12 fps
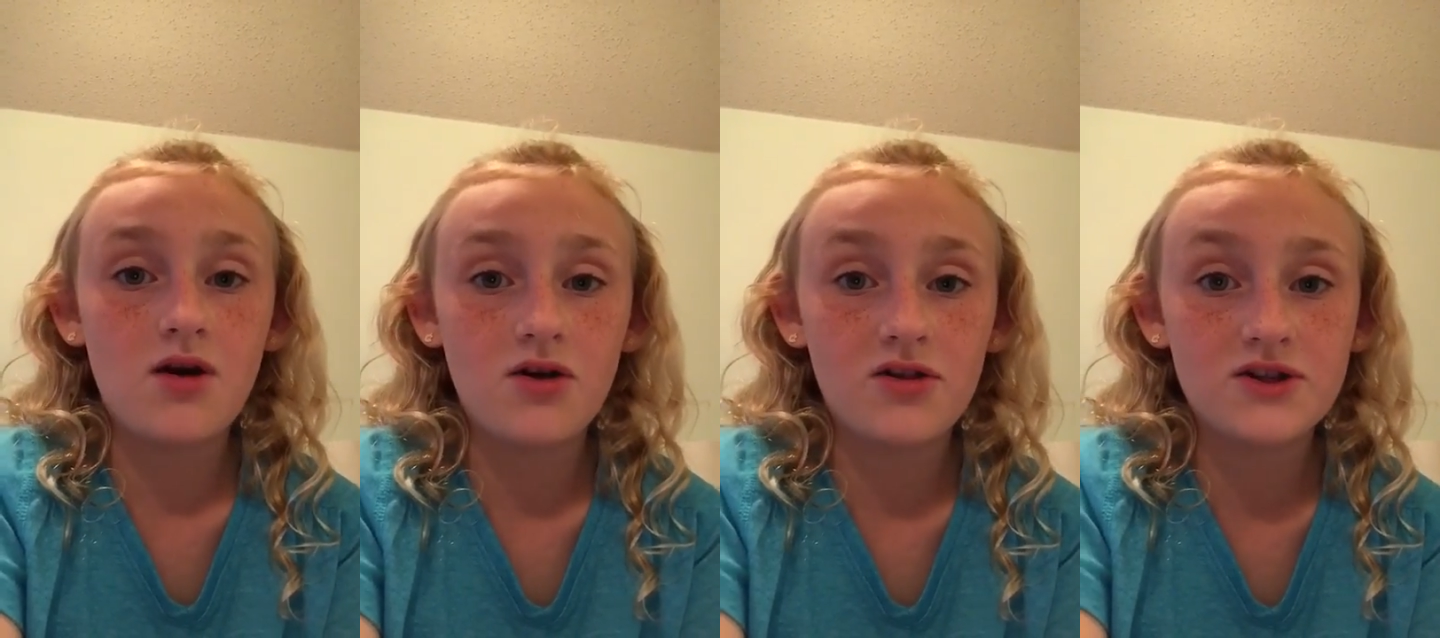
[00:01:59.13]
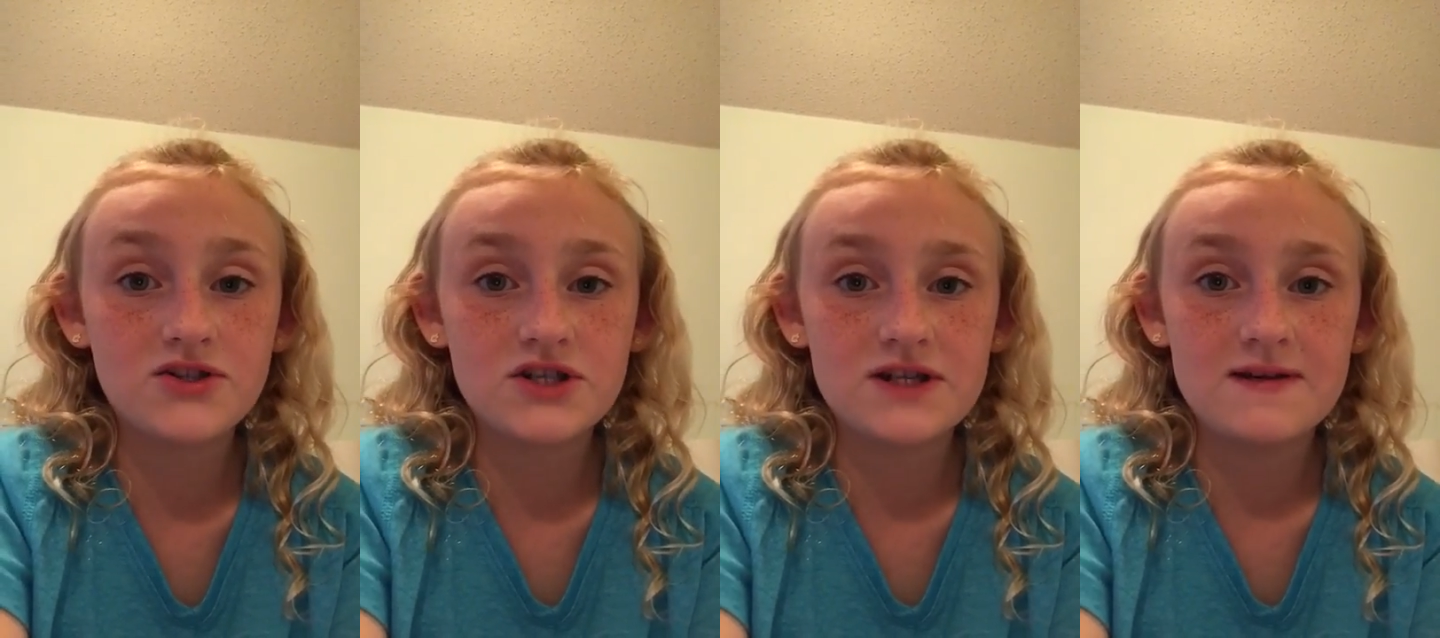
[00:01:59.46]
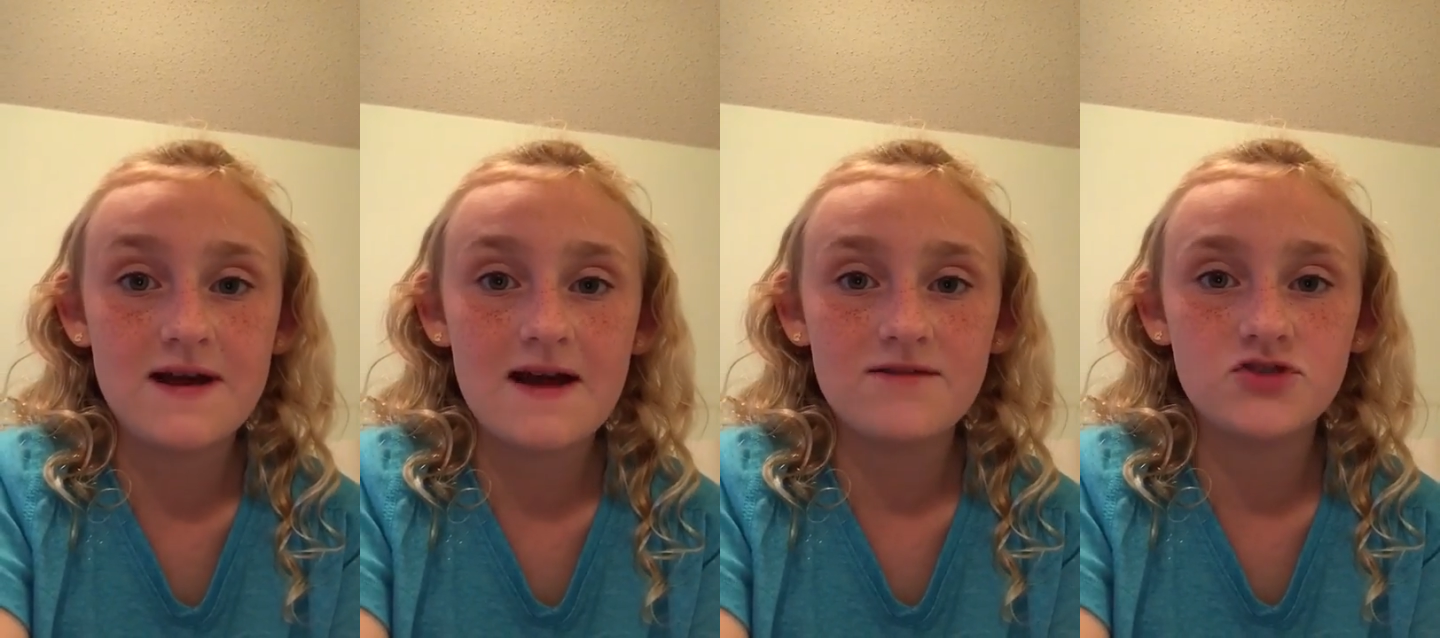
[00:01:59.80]
college
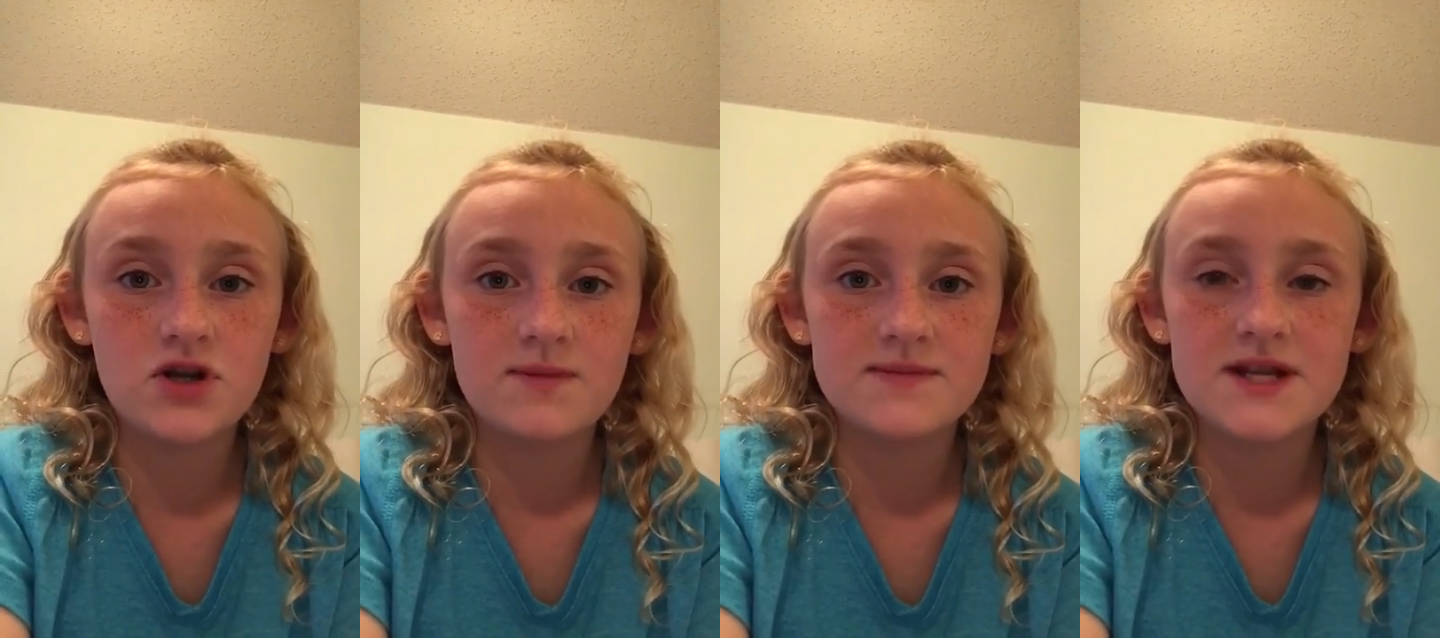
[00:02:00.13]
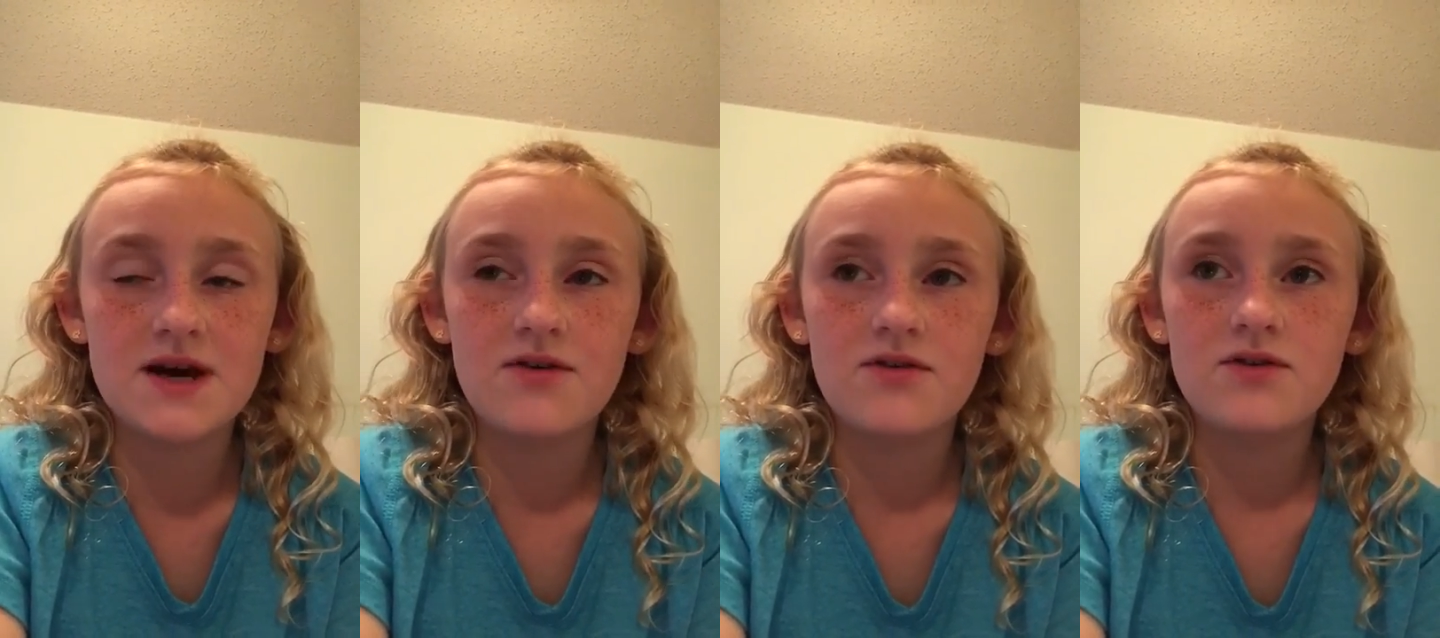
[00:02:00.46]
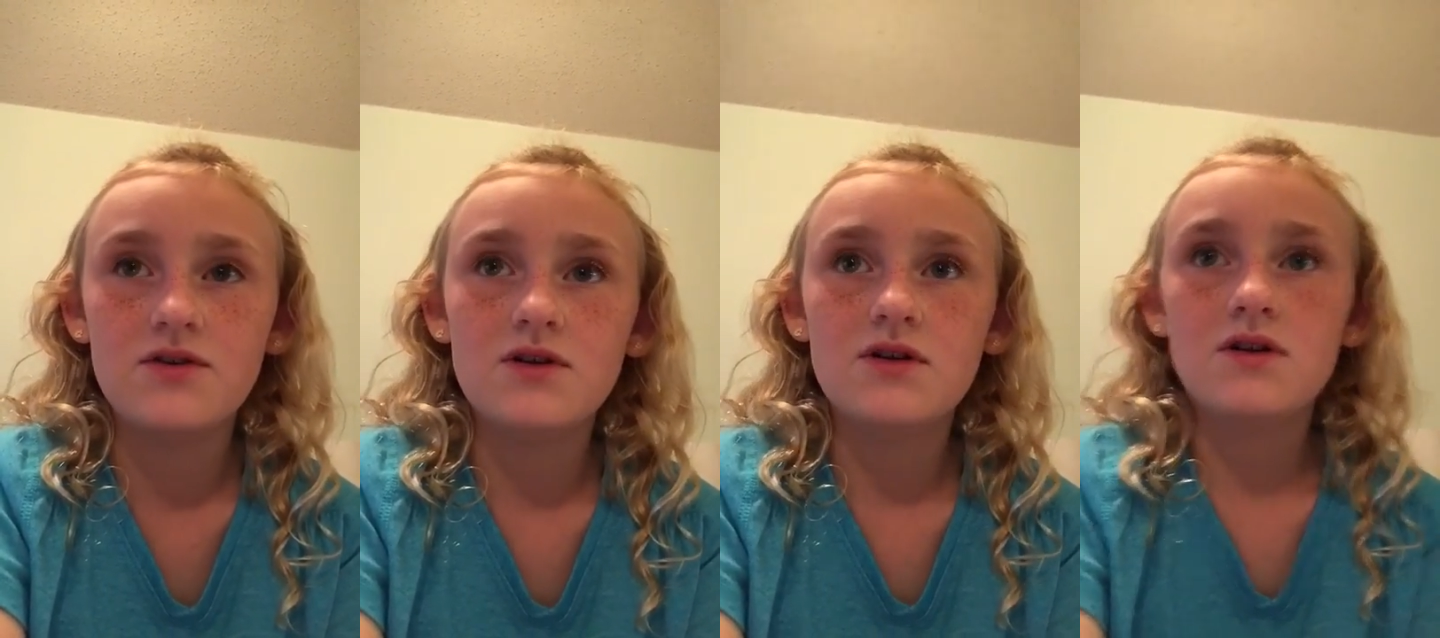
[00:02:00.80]
and have jobs now.
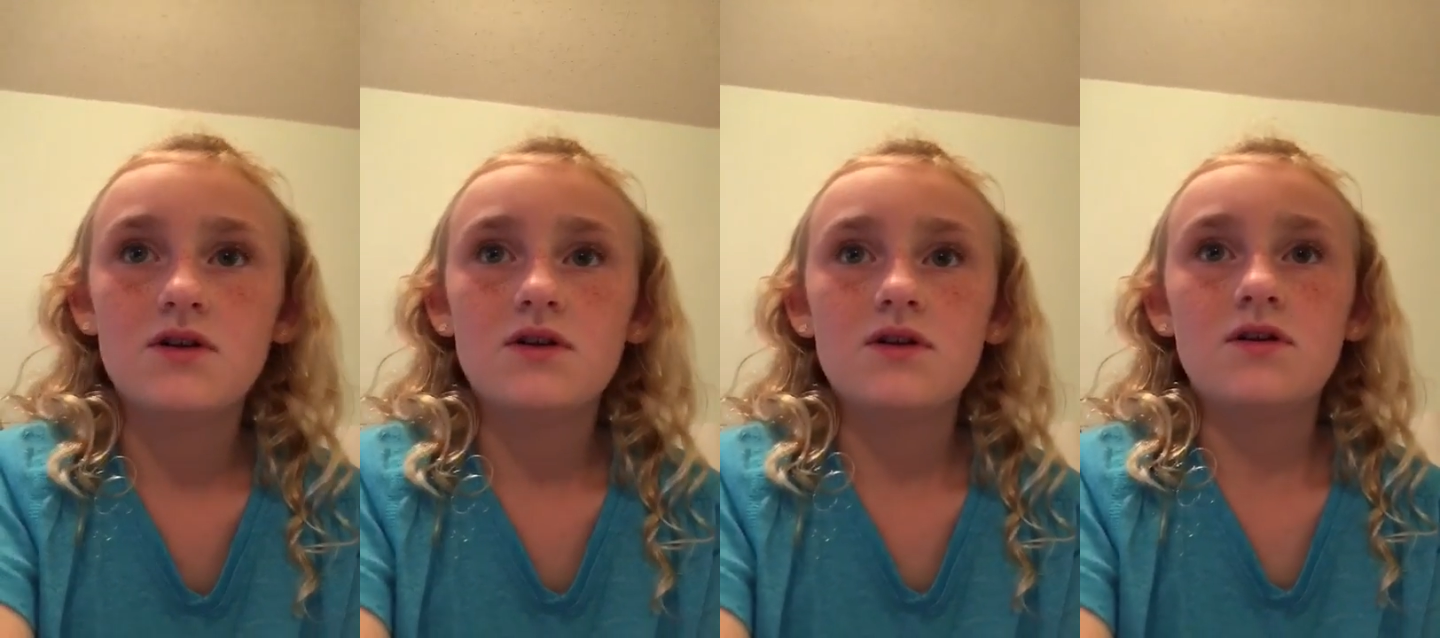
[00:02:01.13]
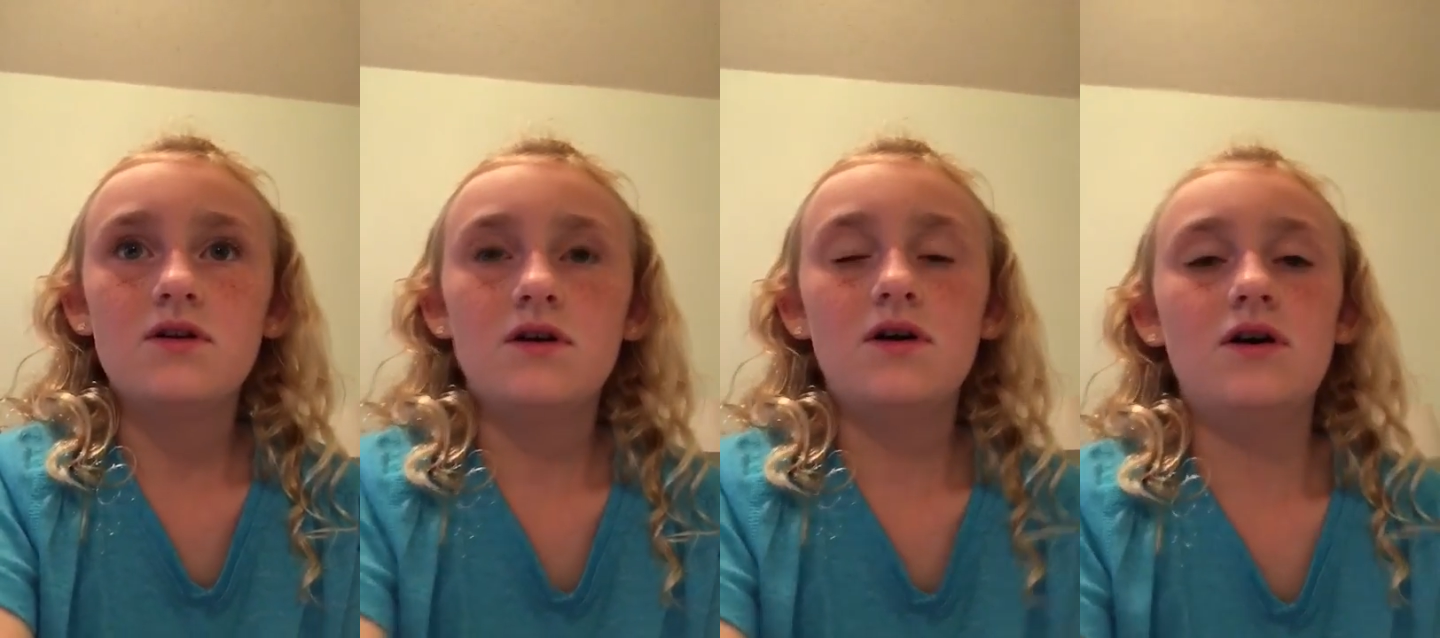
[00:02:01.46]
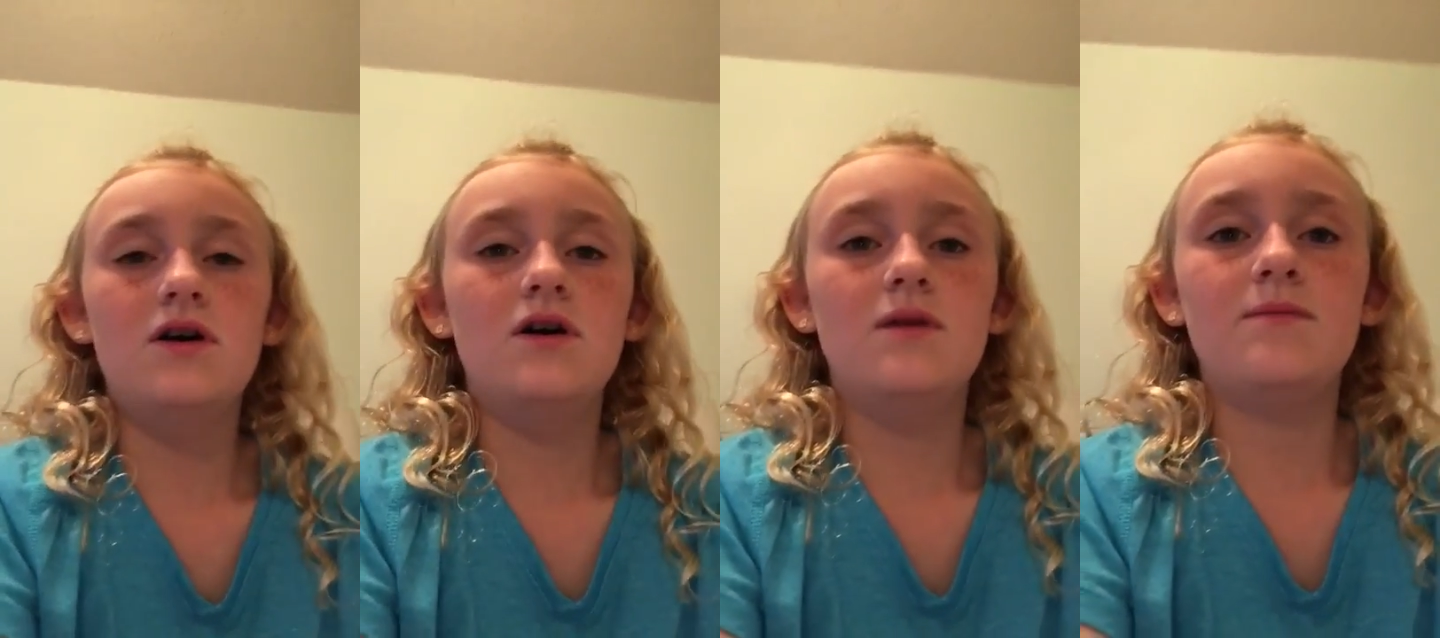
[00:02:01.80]

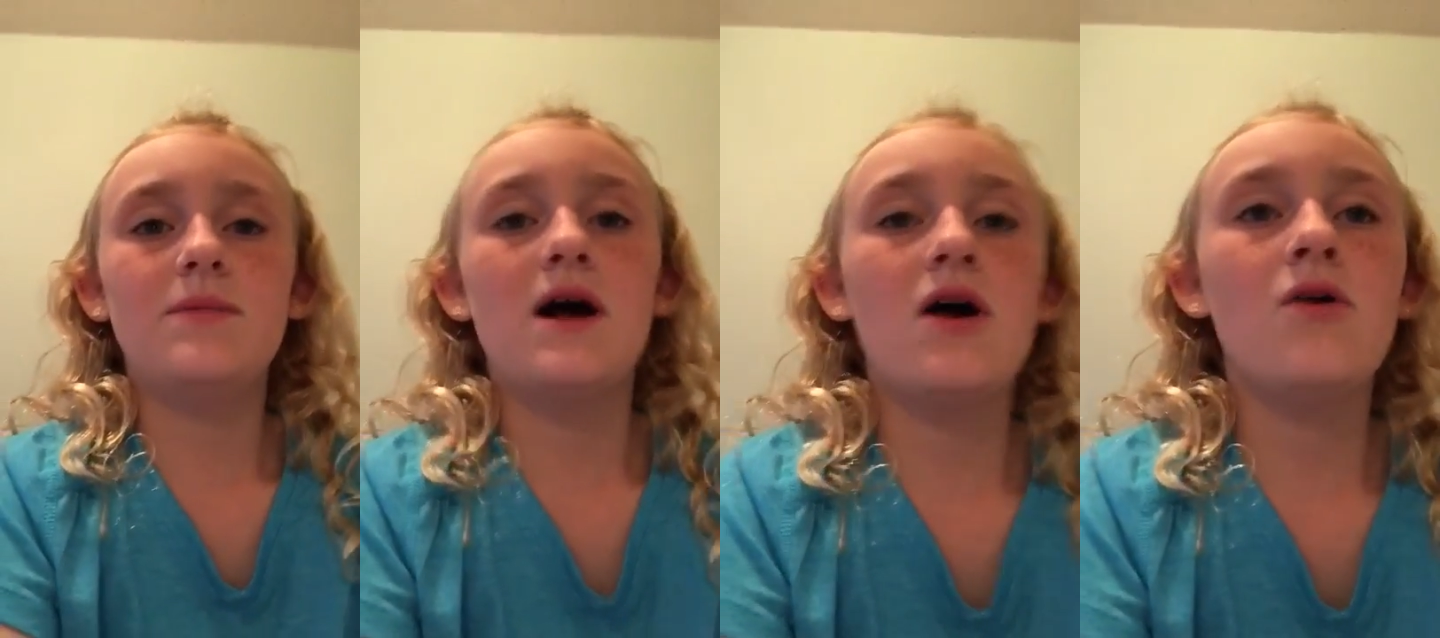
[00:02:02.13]
But